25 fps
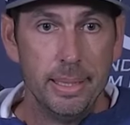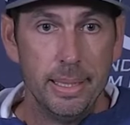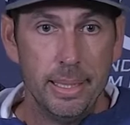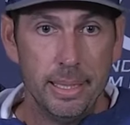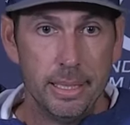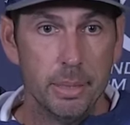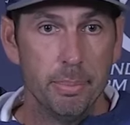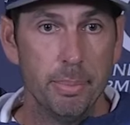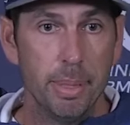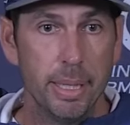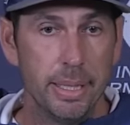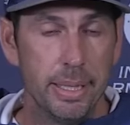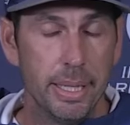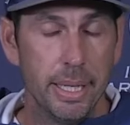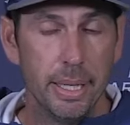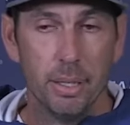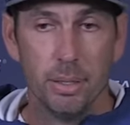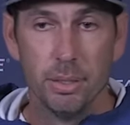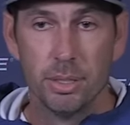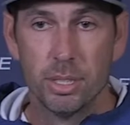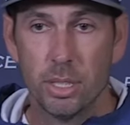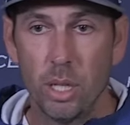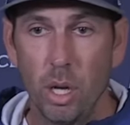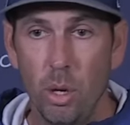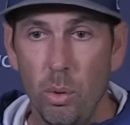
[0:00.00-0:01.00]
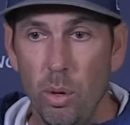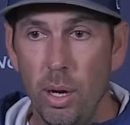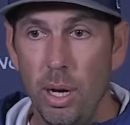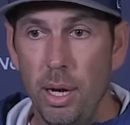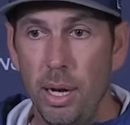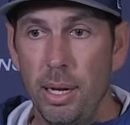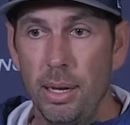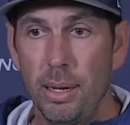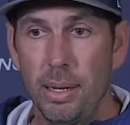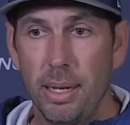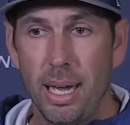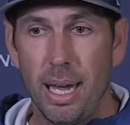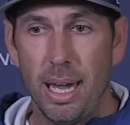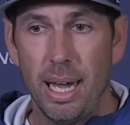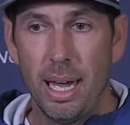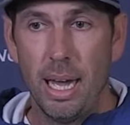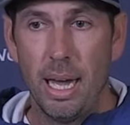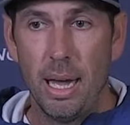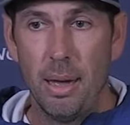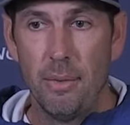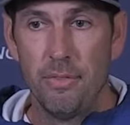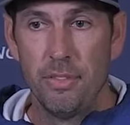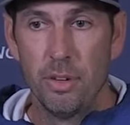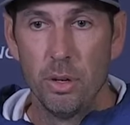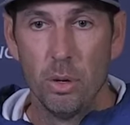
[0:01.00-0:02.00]
It's a big deal. So
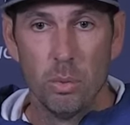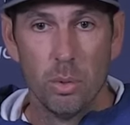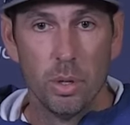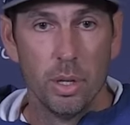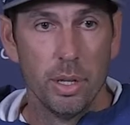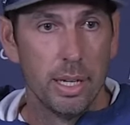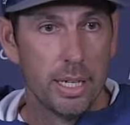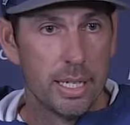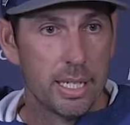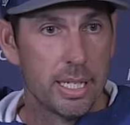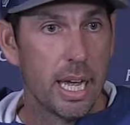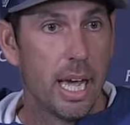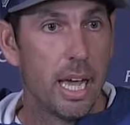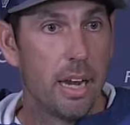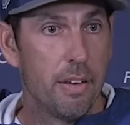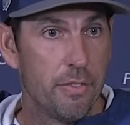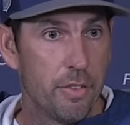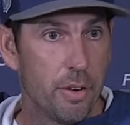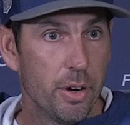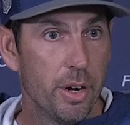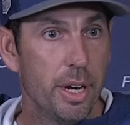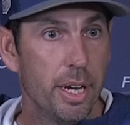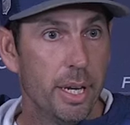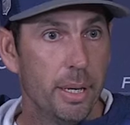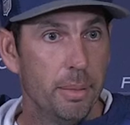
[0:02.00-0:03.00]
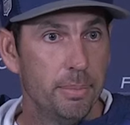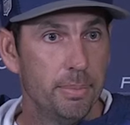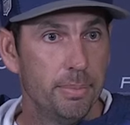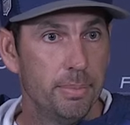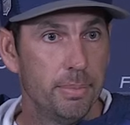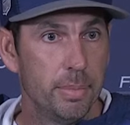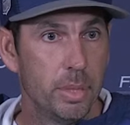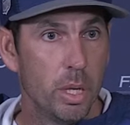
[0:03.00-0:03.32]
I feel really excited for him